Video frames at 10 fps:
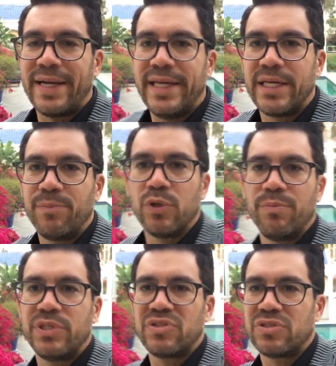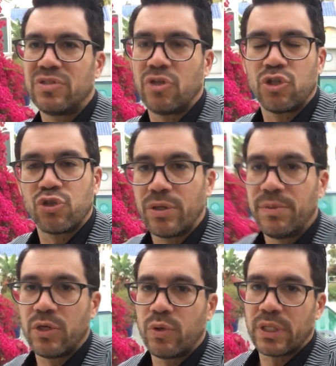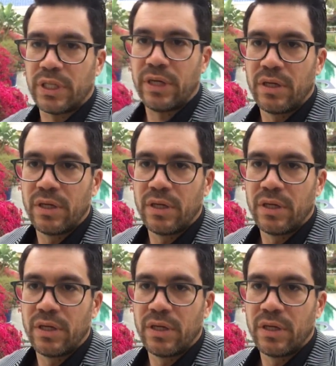And he can build businesses extremely quickly.